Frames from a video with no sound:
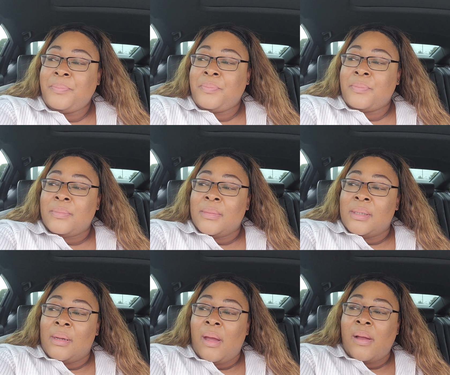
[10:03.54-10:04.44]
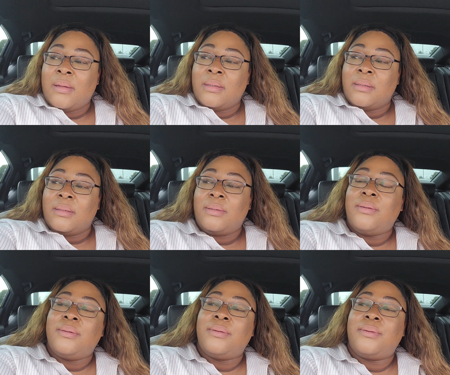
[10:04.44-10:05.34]

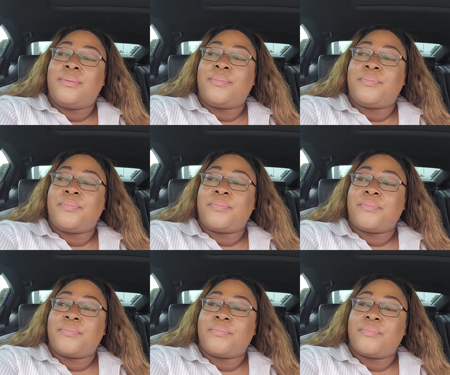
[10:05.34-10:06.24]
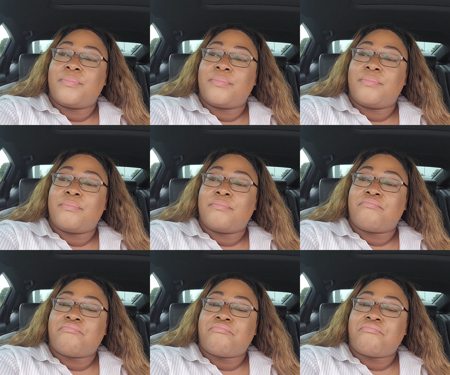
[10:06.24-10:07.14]

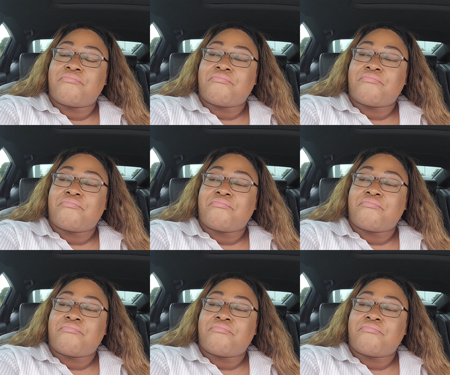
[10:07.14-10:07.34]
(no one is talking)